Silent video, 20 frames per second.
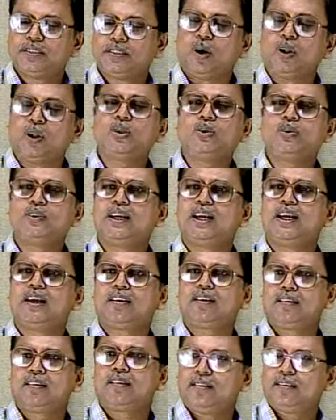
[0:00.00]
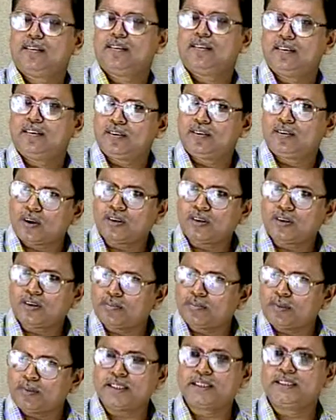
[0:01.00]
although they are not
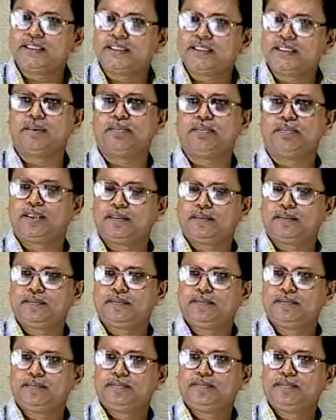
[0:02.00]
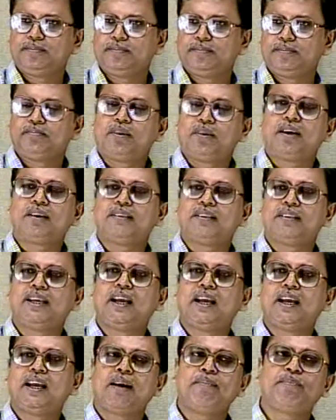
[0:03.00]
much in number but they
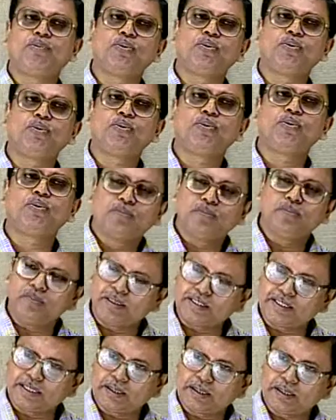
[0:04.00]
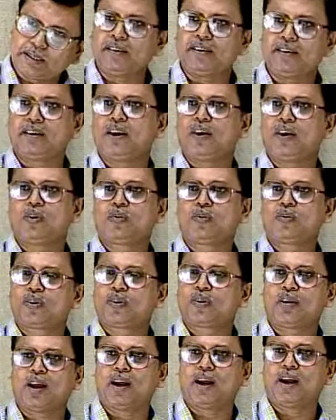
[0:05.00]
have to be separated out
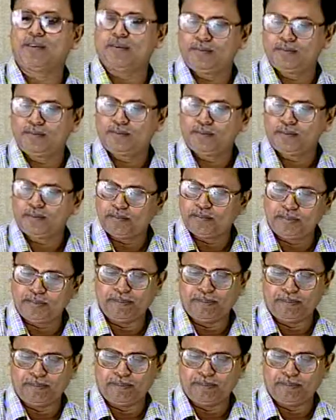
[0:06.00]
from the ion beam.